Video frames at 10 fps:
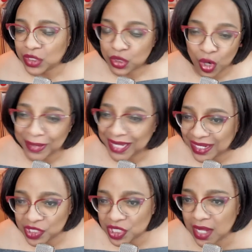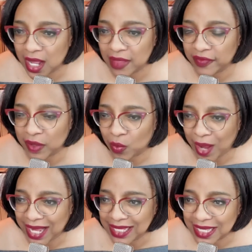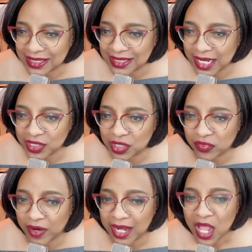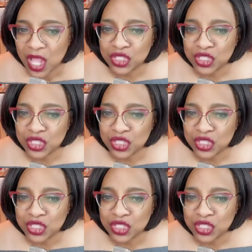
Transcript: determination of their wedding destination, right?